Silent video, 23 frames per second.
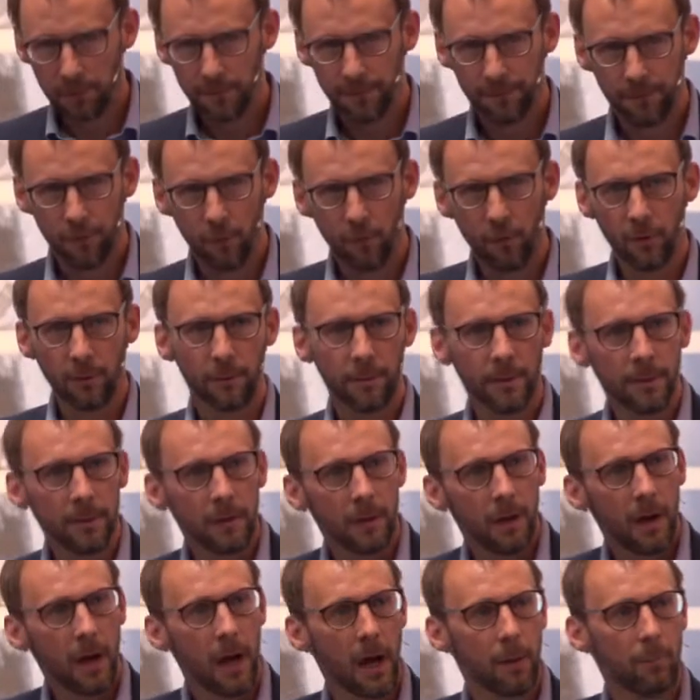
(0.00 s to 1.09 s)
reform
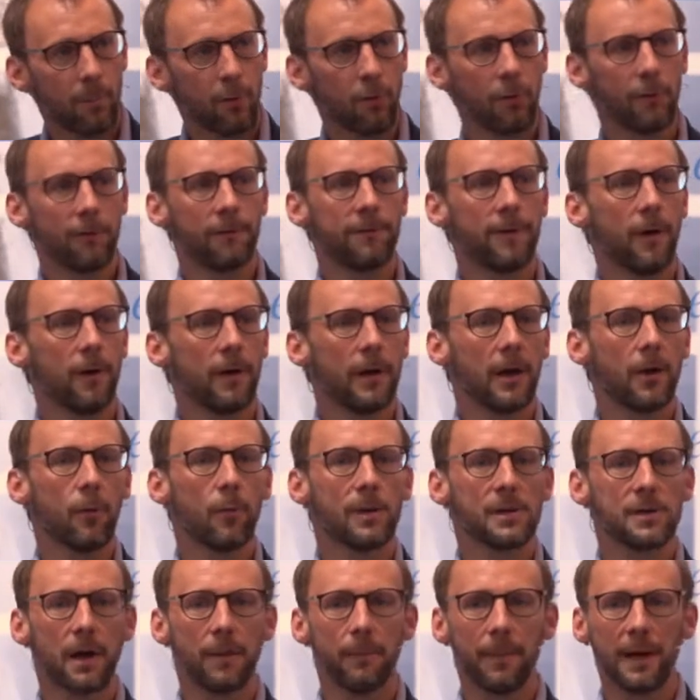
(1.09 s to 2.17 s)
portfolio,
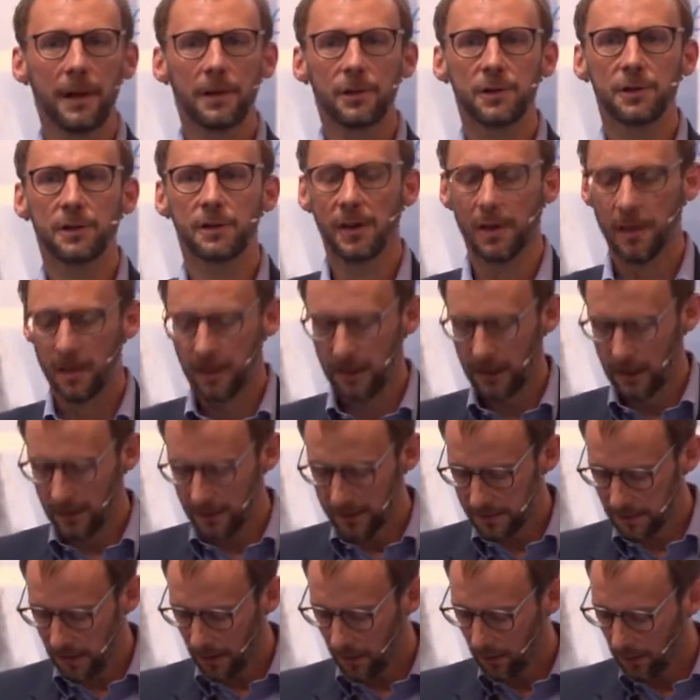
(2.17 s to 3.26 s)
which I mentioned earlier.
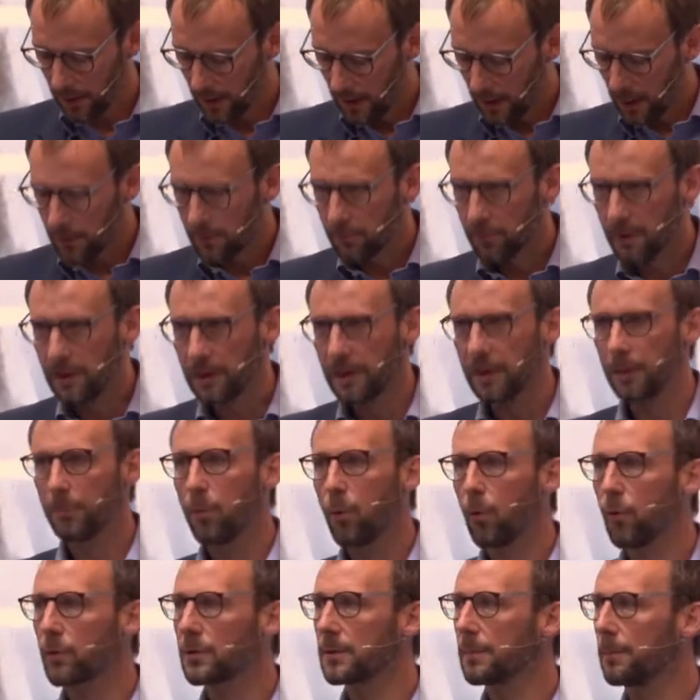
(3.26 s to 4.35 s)
So really
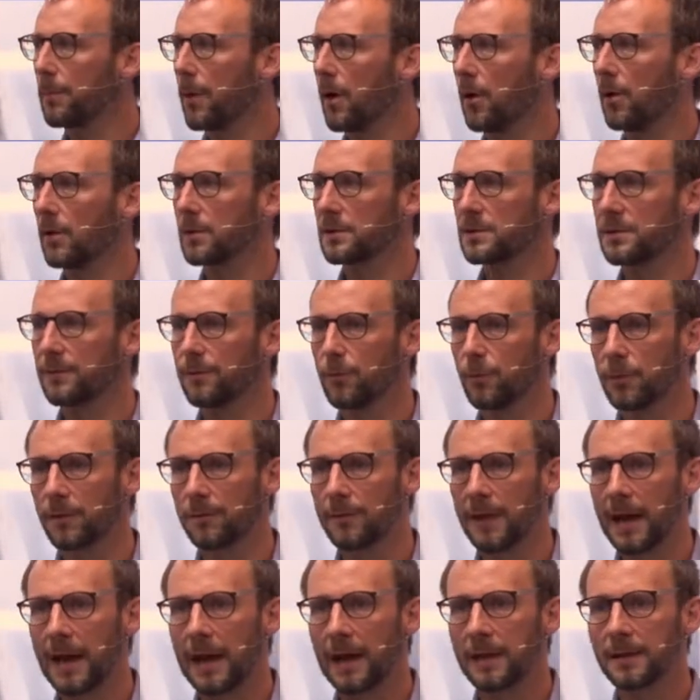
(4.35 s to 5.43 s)
important parts of all of
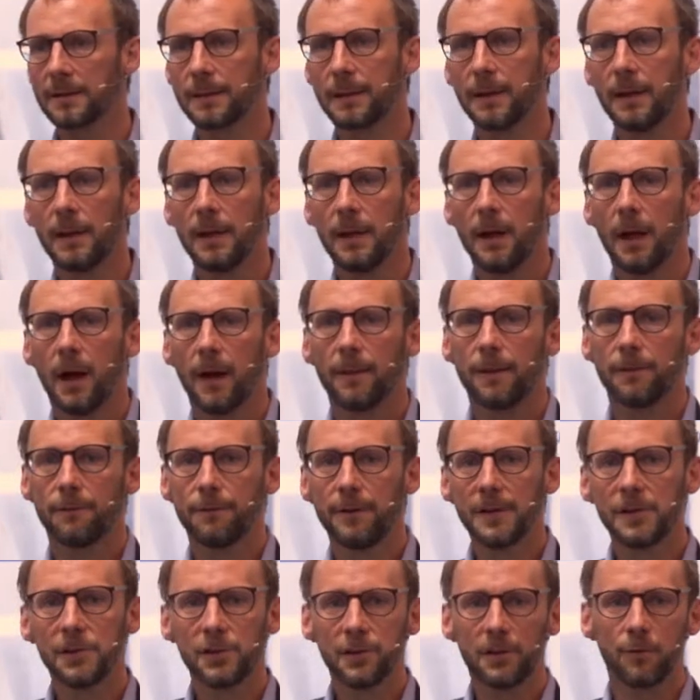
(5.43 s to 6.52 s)
that. And the
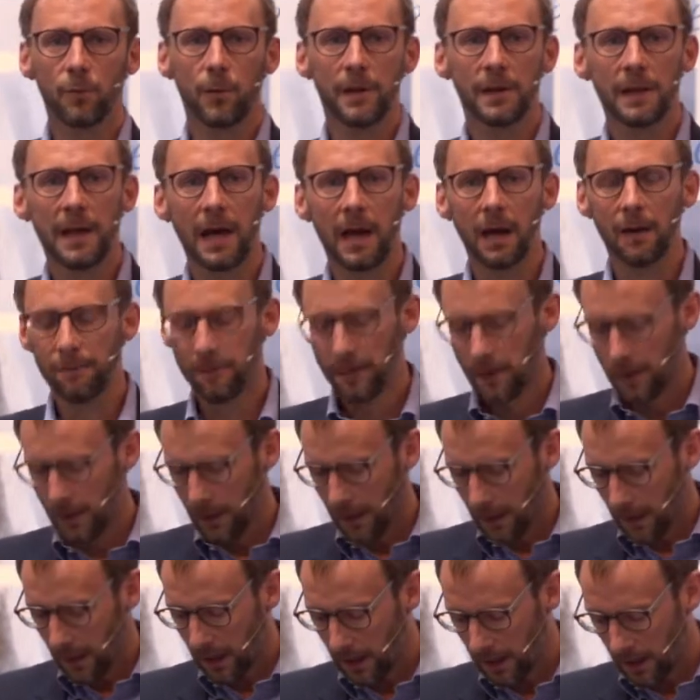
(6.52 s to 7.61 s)
vision we'd have
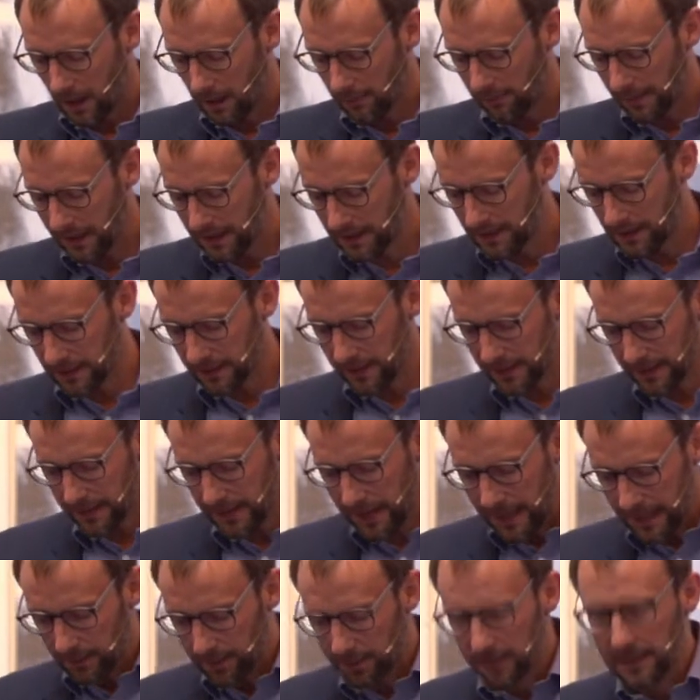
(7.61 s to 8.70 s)
of actually
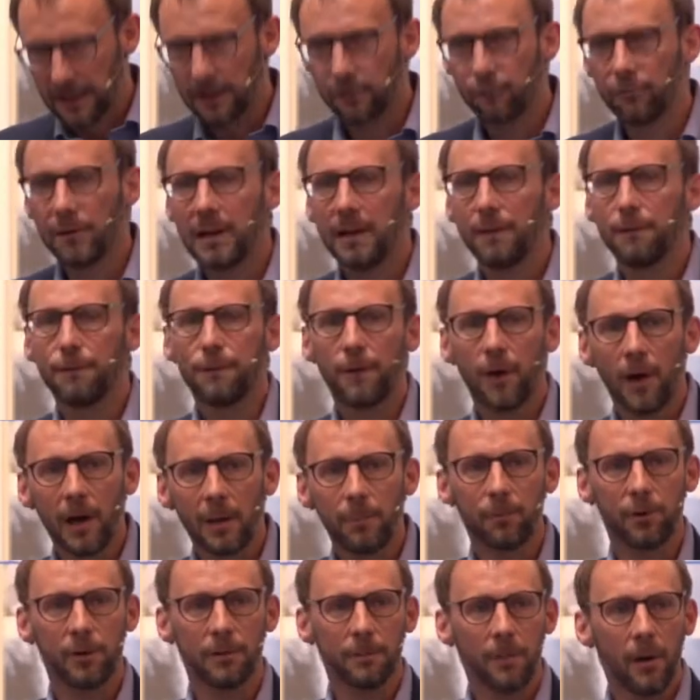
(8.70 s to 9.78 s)
enabling really
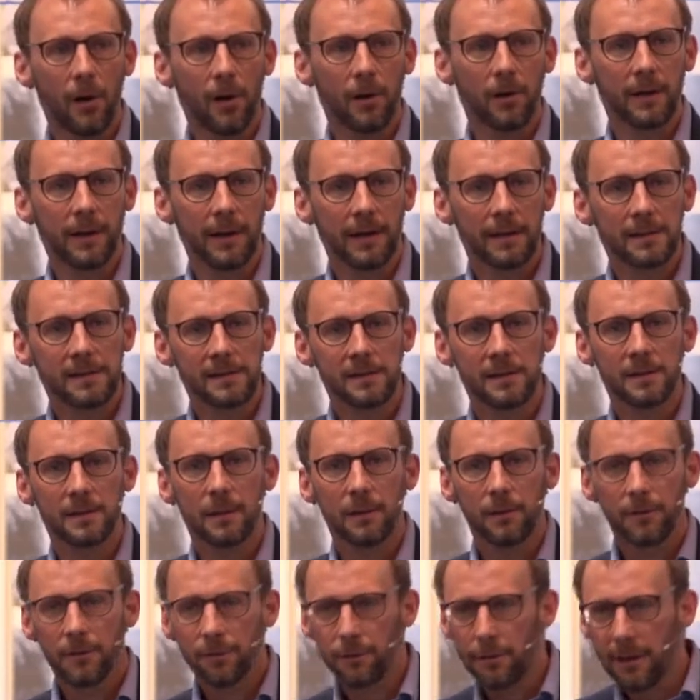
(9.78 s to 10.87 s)
vibrant markets
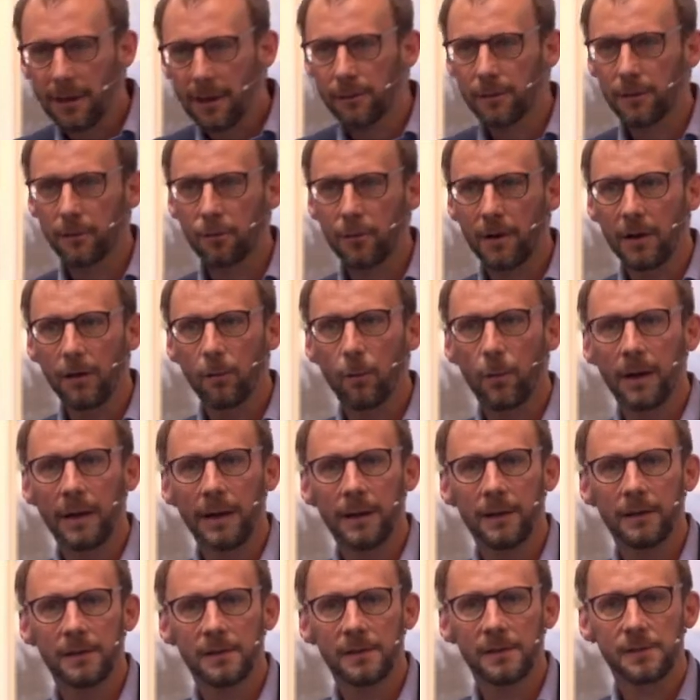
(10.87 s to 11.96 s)
throughout the
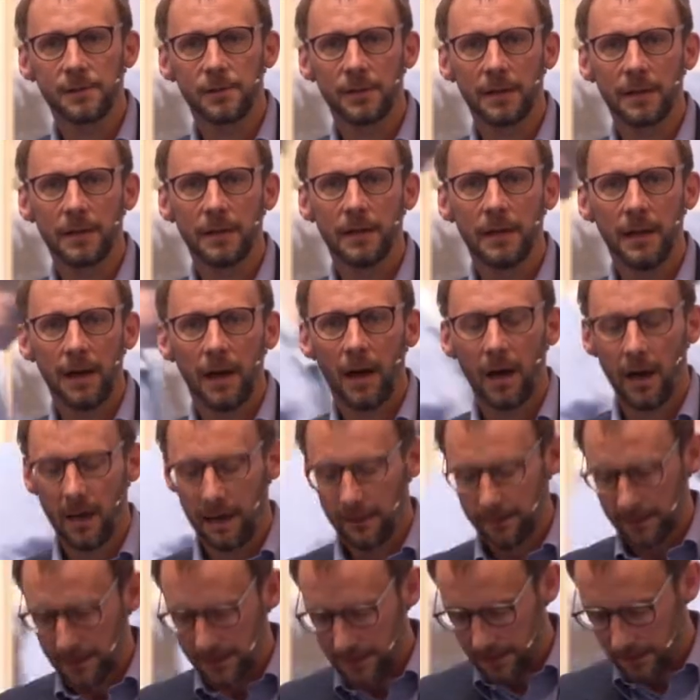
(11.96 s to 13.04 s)
railway industry
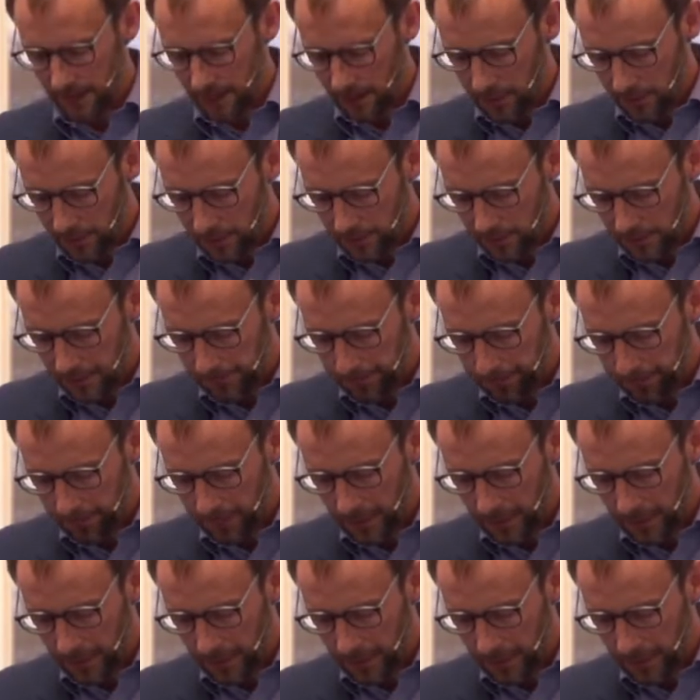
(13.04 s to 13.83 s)
in this country,